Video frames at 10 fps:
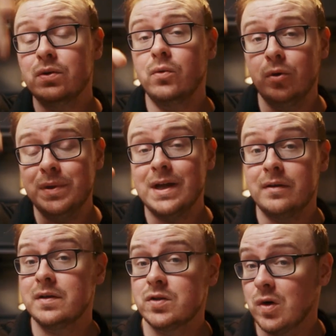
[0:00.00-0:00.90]
to it will be down
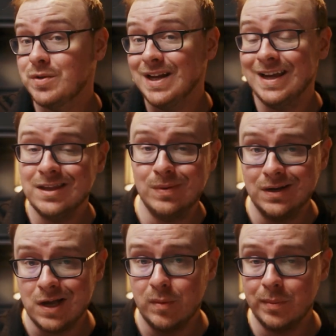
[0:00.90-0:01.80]
in the description and the
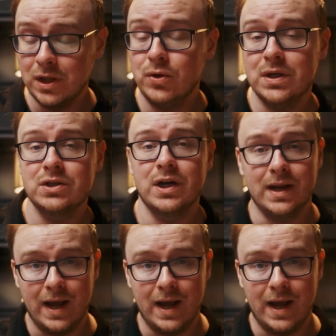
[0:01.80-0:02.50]
pinned comment below. You can check it